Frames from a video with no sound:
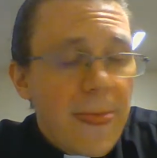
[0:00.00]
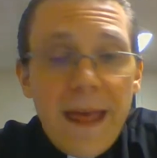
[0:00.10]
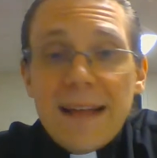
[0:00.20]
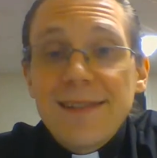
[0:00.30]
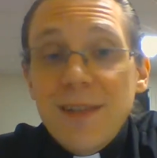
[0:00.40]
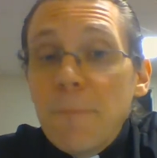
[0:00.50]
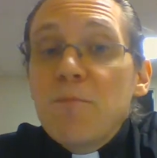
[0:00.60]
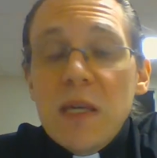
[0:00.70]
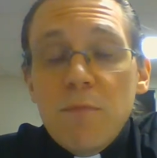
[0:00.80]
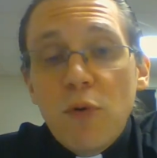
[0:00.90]
And some
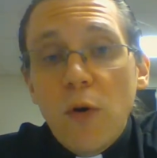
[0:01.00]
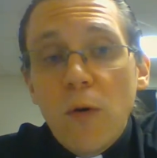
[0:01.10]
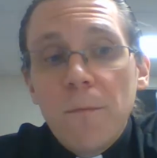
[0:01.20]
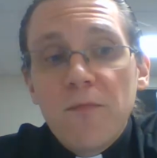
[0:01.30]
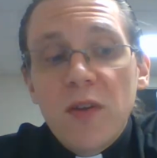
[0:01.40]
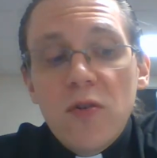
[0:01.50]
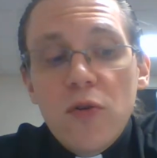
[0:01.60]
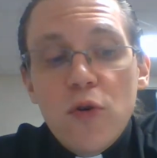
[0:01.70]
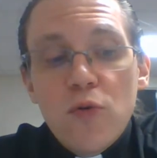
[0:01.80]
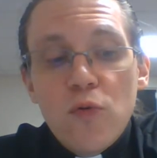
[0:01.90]
people
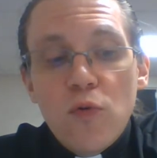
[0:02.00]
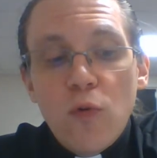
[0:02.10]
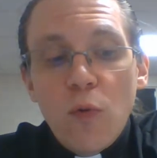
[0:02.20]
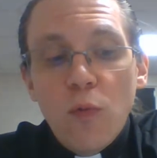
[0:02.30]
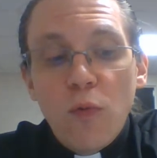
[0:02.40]
who